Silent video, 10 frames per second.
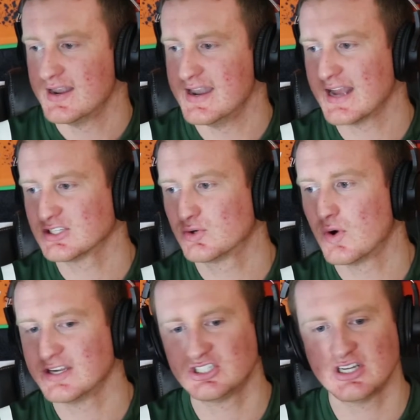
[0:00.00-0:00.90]
Next
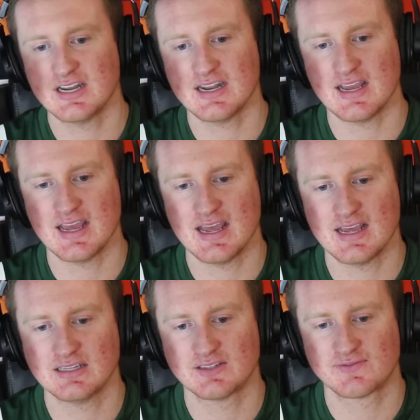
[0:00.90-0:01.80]
question
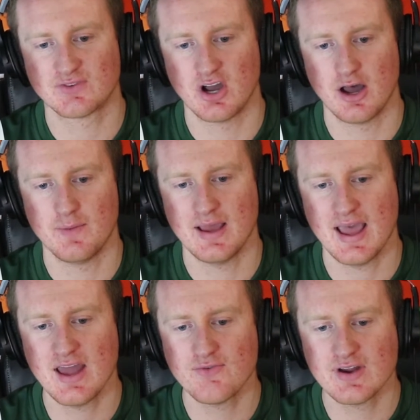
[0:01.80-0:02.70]
is from
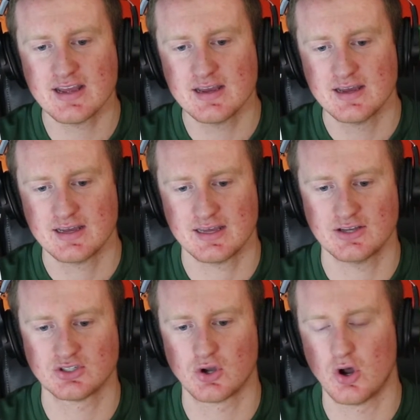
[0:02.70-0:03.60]
Henry. He is